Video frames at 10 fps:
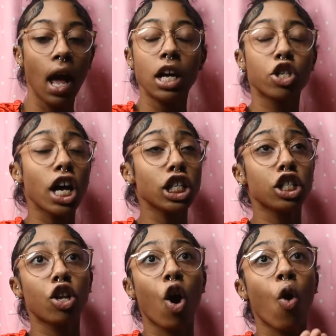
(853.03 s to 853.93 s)
So I just
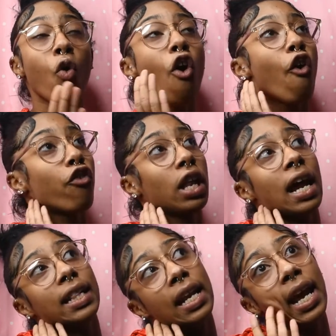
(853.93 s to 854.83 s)
know for
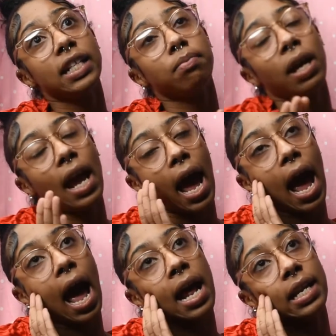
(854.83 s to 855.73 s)
like the next month,
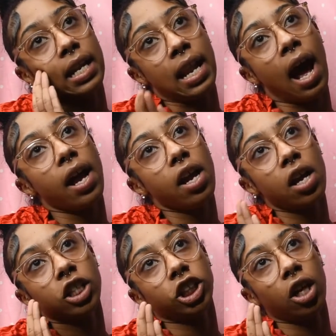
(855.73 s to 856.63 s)
I did not hear
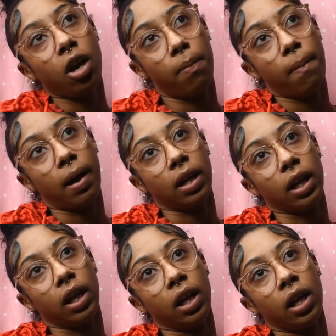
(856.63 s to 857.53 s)
her shut up about
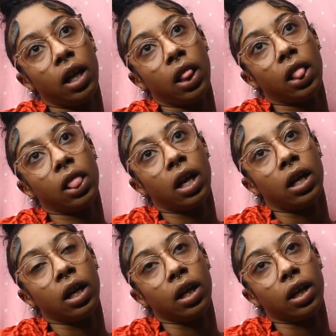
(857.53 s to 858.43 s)
it.
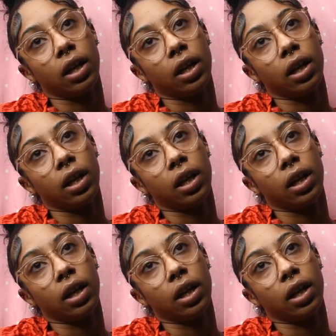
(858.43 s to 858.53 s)
Like,